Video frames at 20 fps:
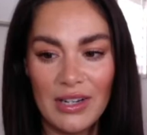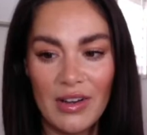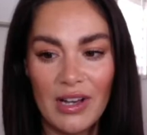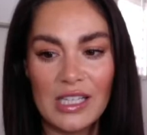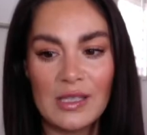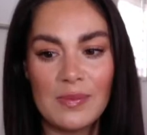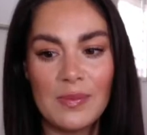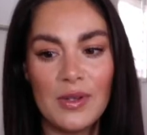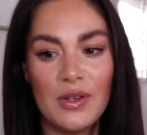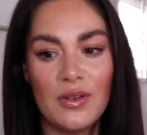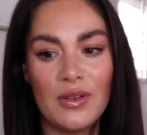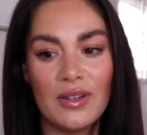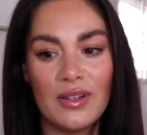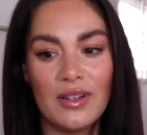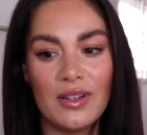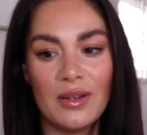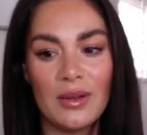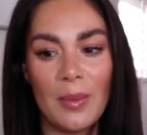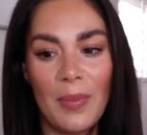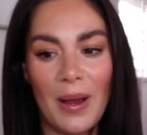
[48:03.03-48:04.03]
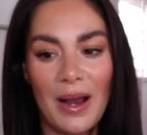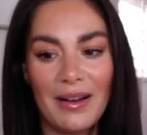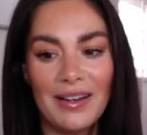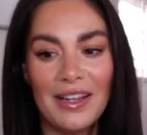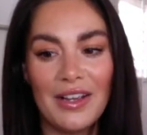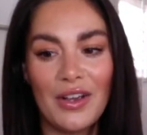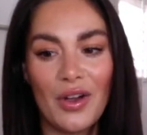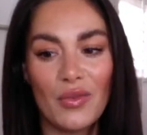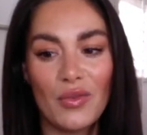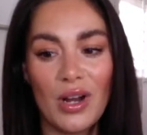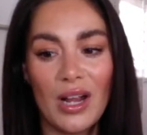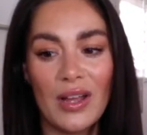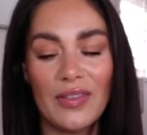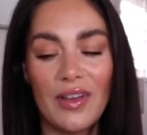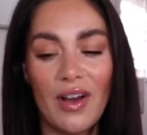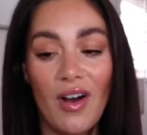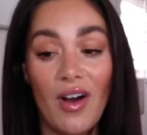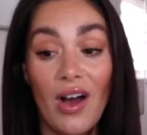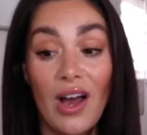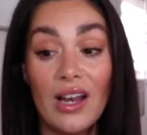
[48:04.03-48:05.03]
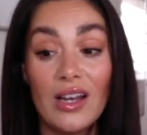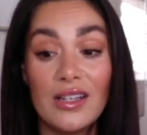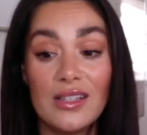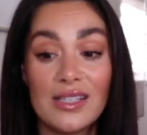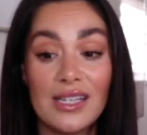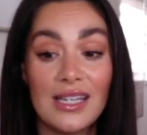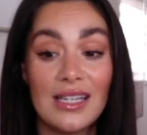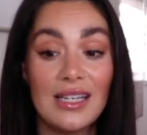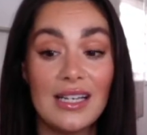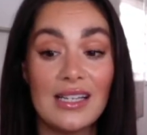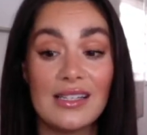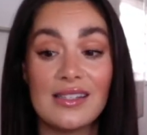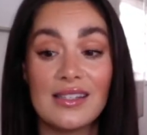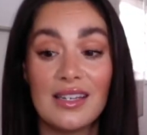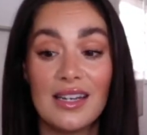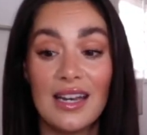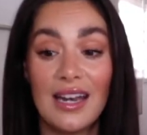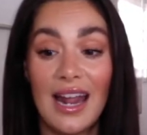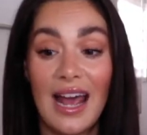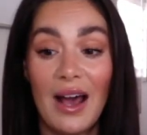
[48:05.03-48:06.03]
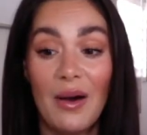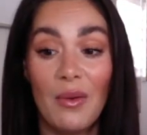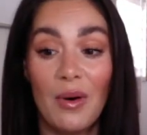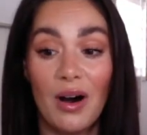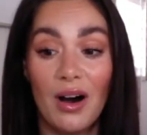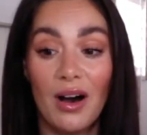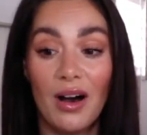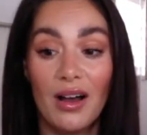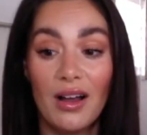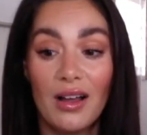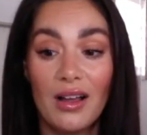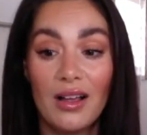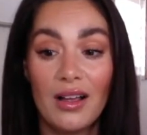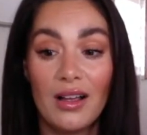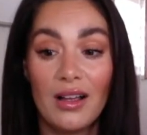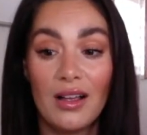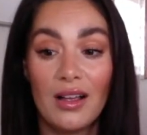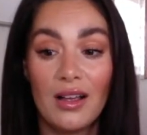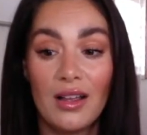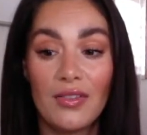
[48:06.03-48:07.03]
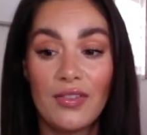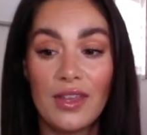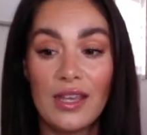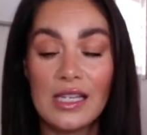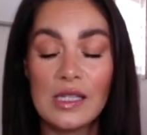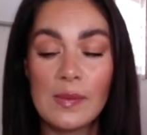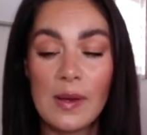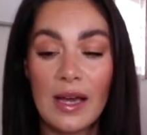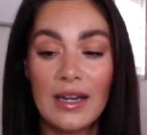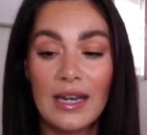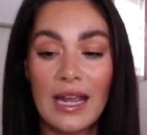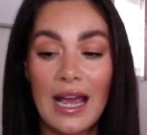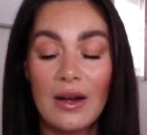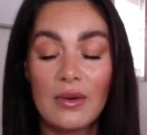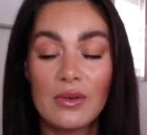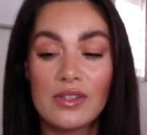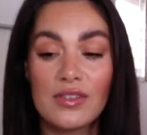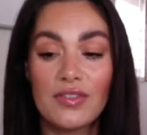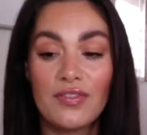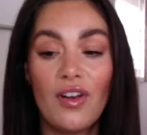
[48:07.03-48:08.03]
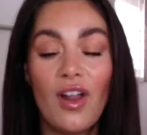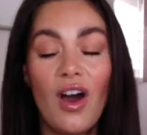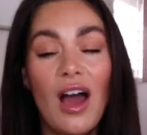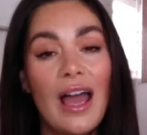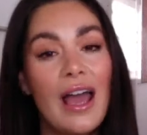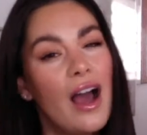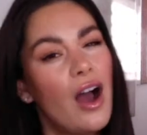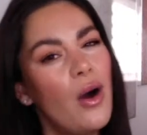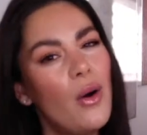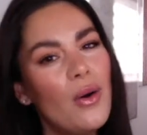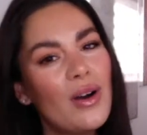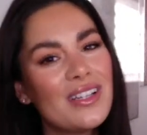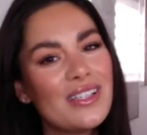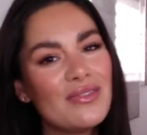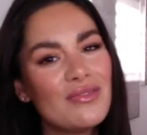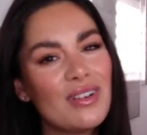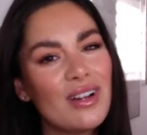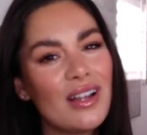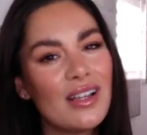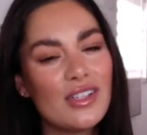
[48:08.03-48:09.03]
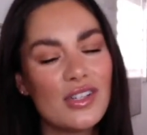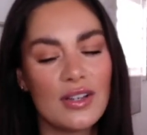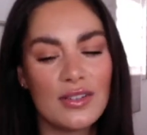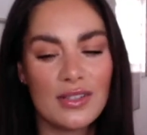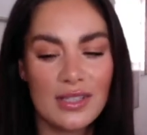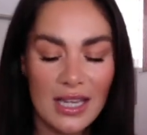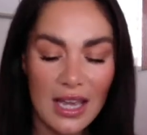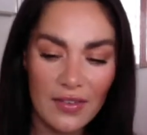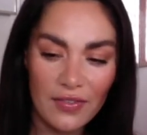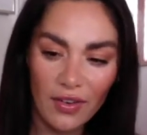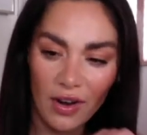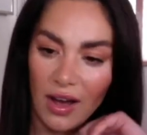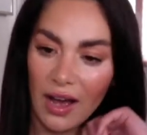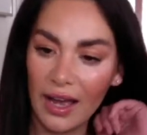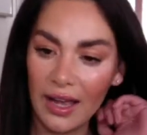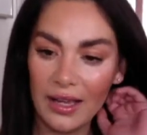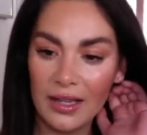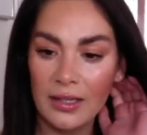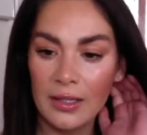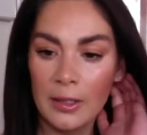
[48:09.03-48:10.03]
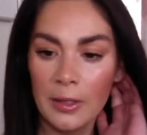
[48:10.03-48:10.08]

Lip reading: nice, but you can apparently go around the island in less than an hour. I think it's about an hour's flight. Oh, I didn't realise you had to get a flight.